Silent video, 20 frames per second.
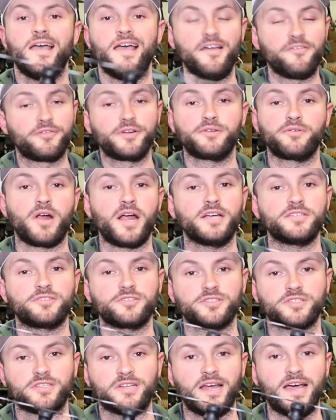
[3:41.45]
Every
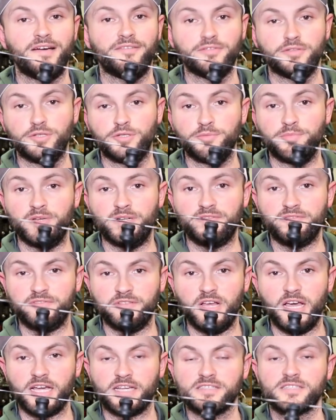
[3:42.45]
riser is going to have a little bit of
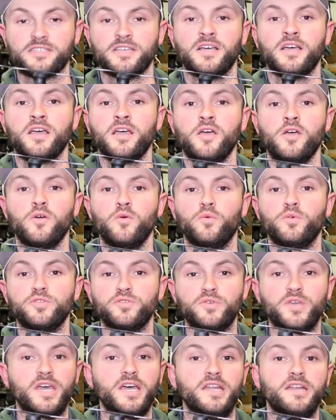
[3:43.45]
flex.
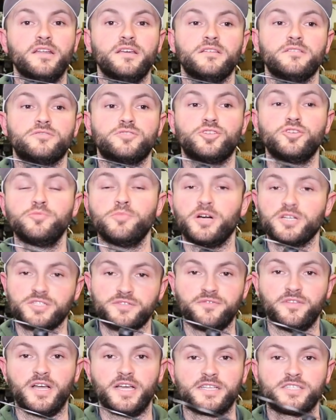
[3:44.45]
When you get too
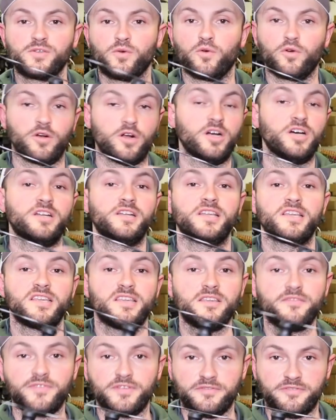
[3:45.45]
much flex or
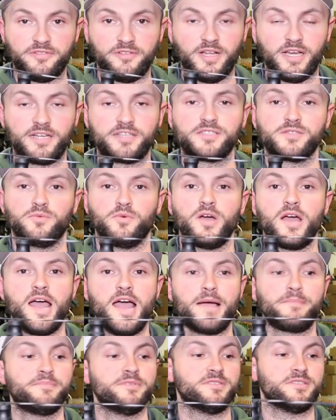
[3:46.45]
uneven flex, what
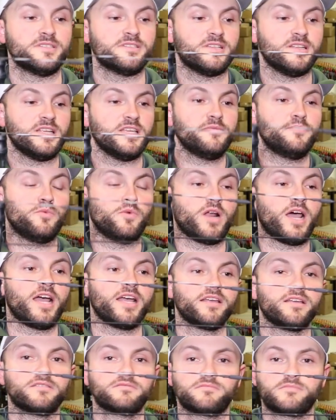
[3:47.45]
happens is that even when
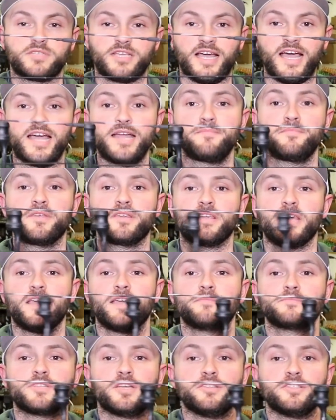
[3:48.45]
I time the
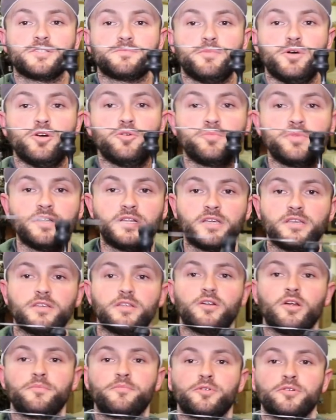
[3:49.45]
cams on this bow, meaning,
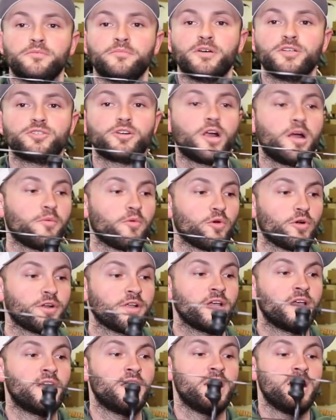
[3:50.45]
you know, I put it in my draw
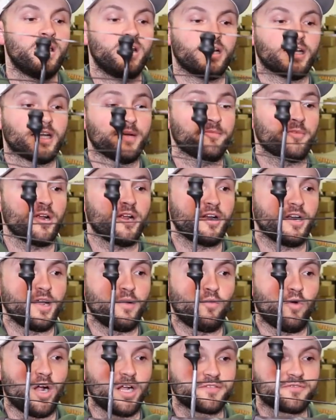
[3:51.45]
board, and I come around and
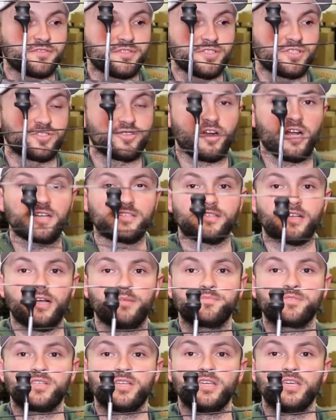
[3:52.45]
I watch for these draw
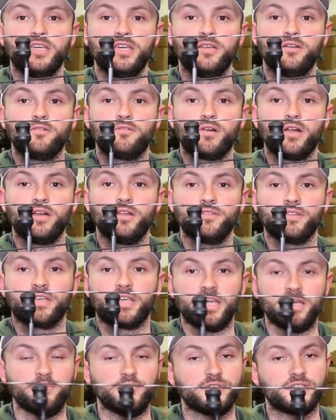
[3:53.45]
stops to hit right on the
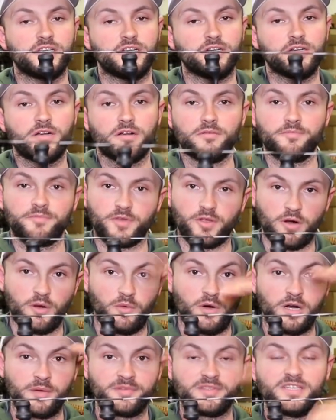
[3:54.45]
cables here, you know,
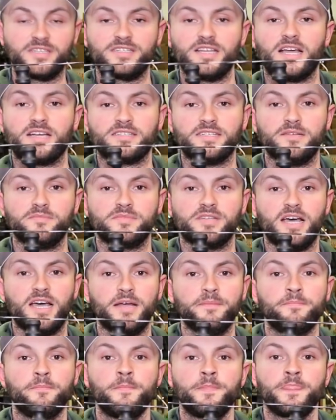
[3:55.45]
I want them at the exact same
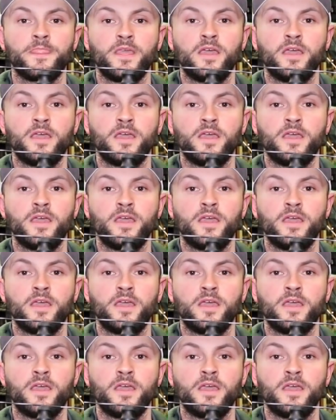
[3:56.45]
time,